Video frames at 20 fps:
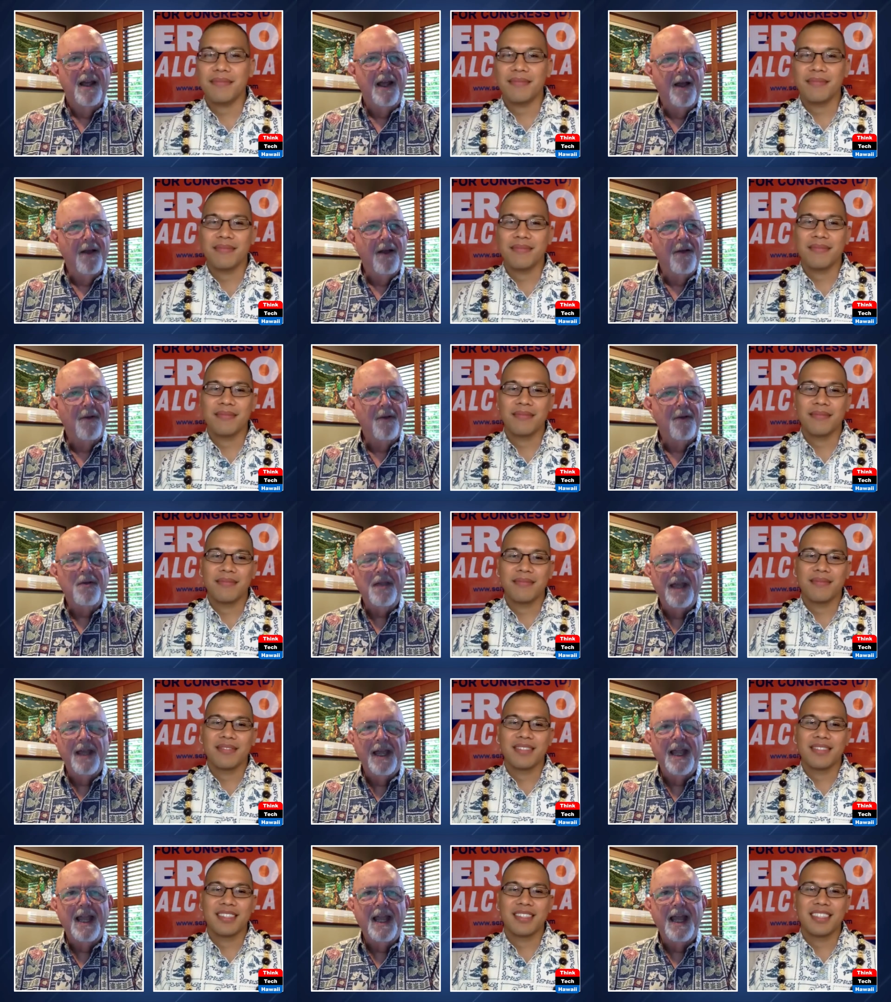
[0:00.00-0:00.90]
Speaker 1: Oh,
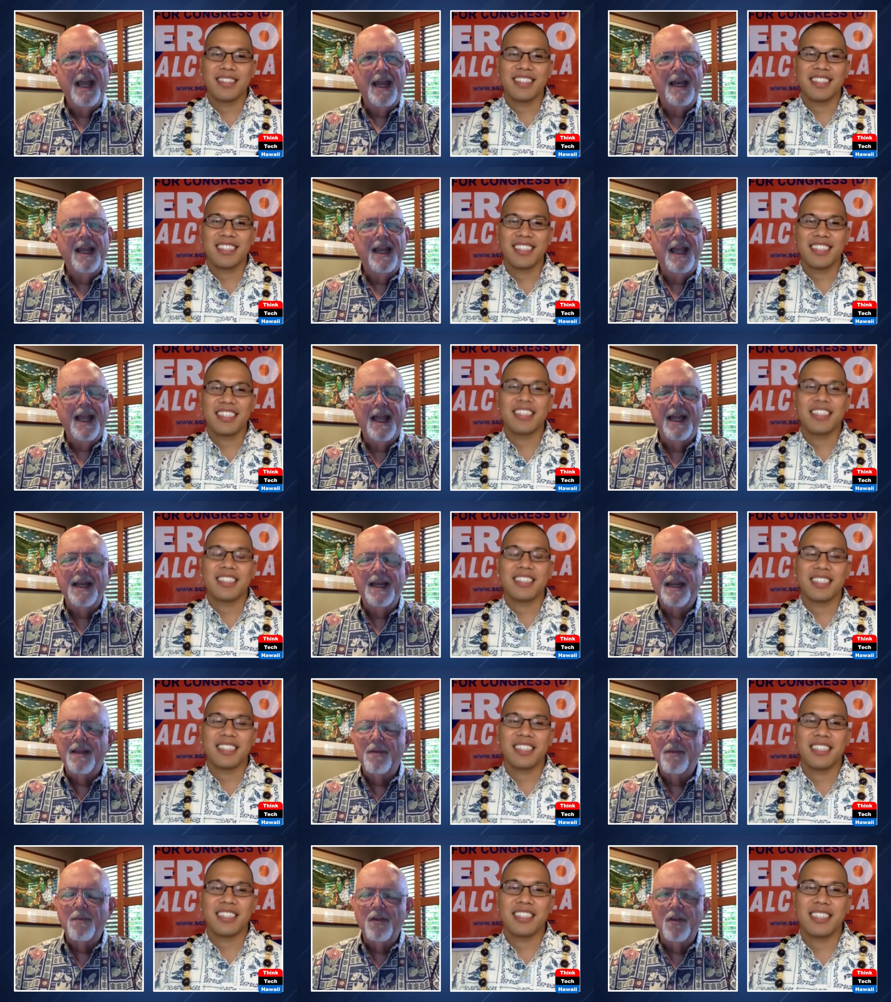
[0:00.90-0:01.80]
okay. And
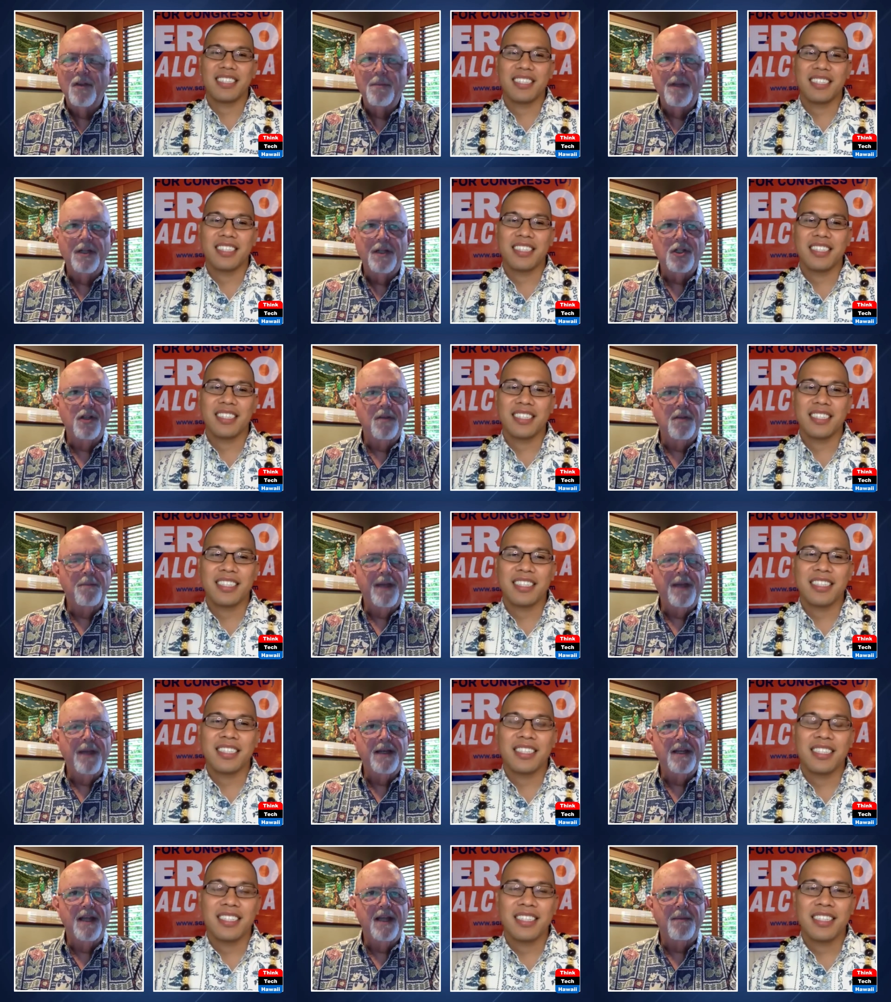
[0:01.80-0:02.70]
and you, you mentioned the
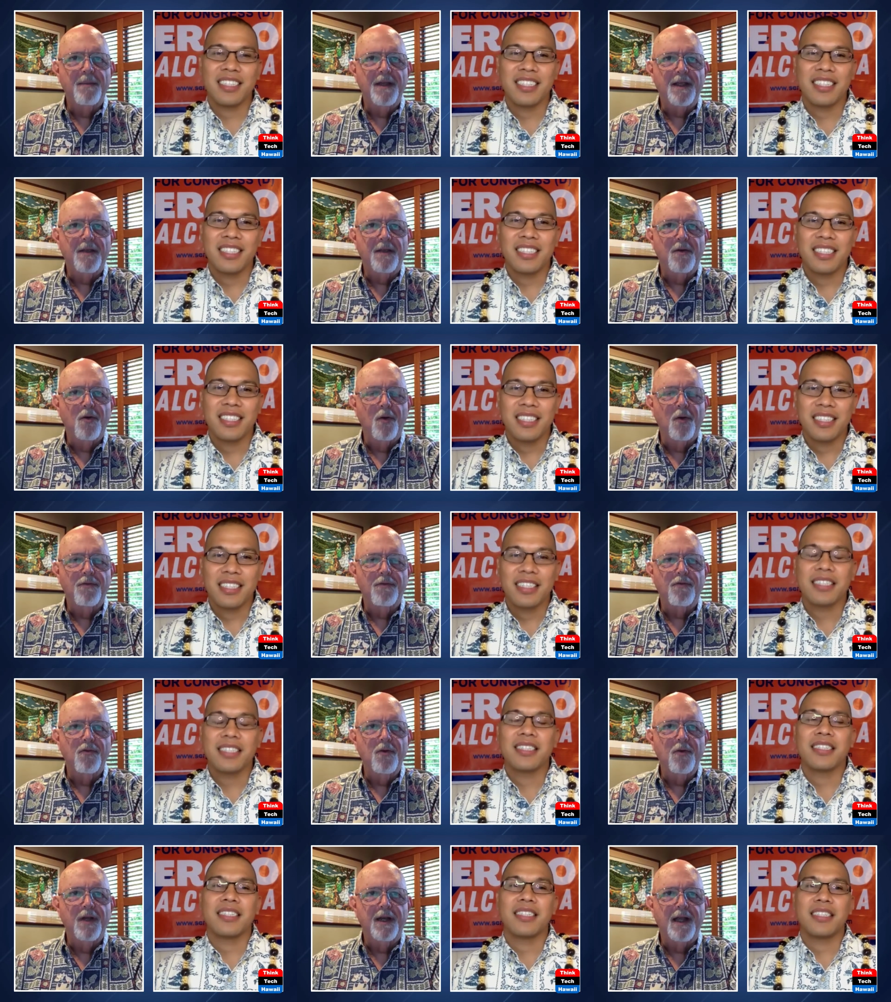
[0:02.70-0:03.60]
pandemic, going
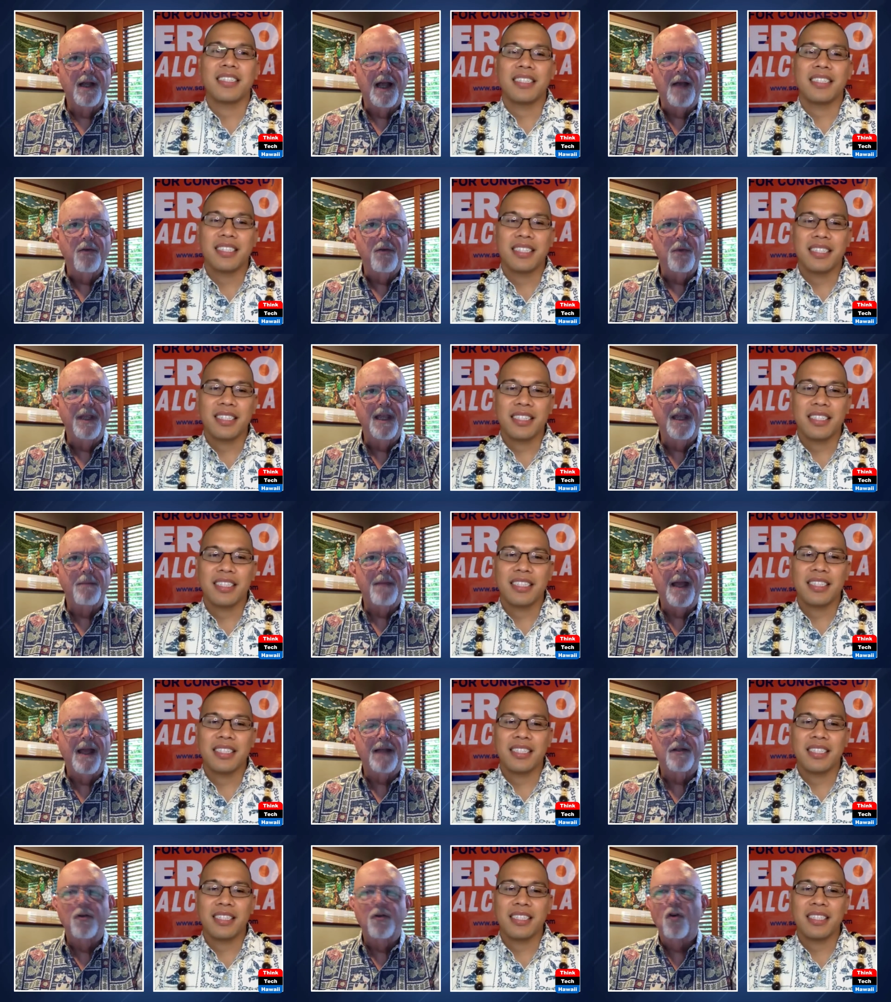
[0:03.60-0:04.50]
through it. How do we get
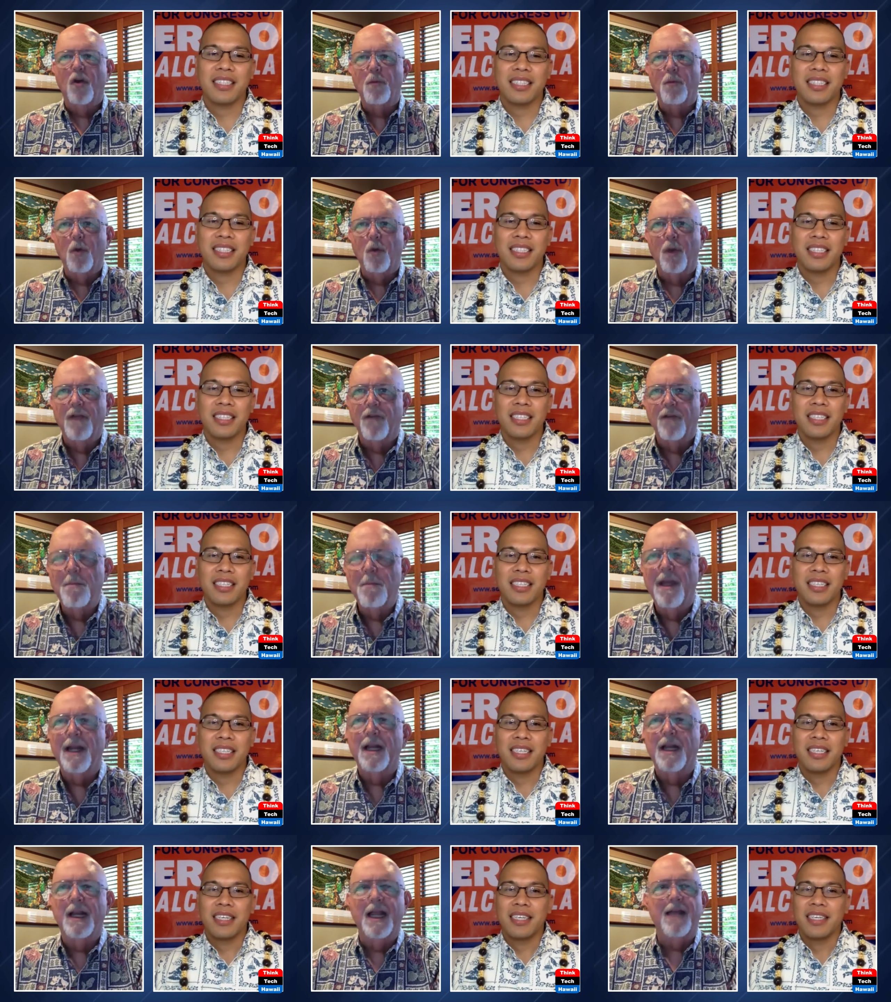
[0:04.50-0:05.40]
back to normal? We have a
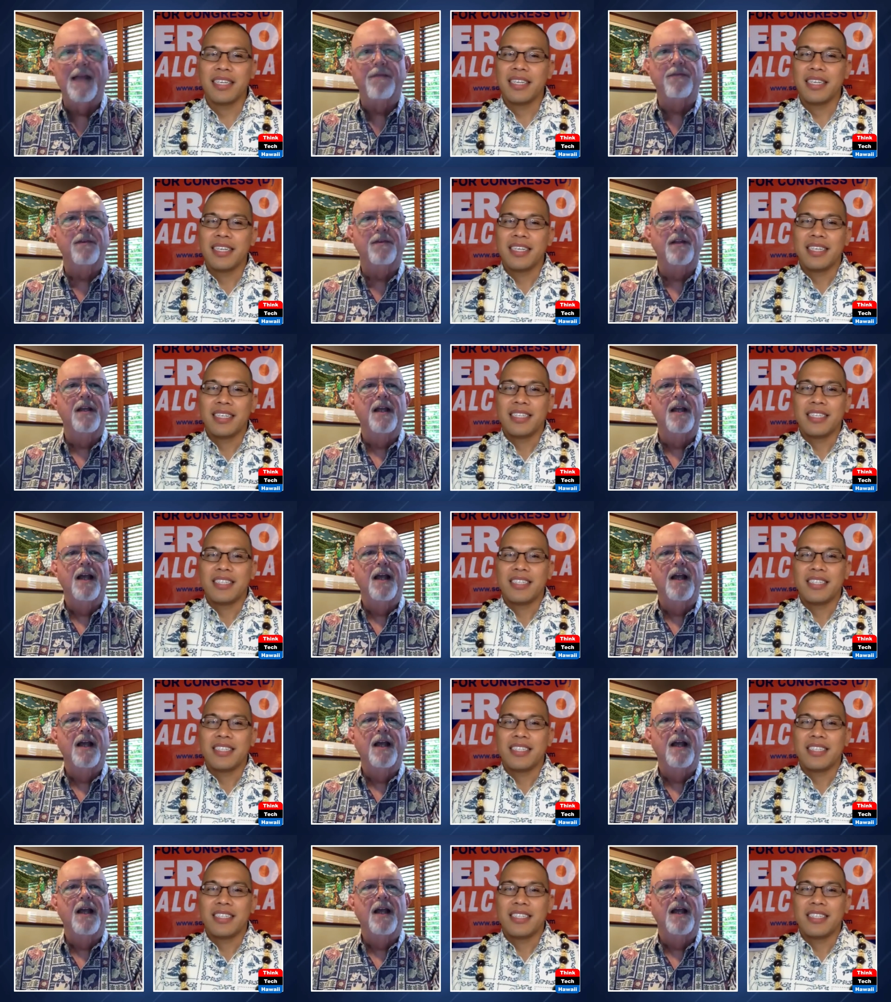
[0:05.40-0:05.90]
minute left.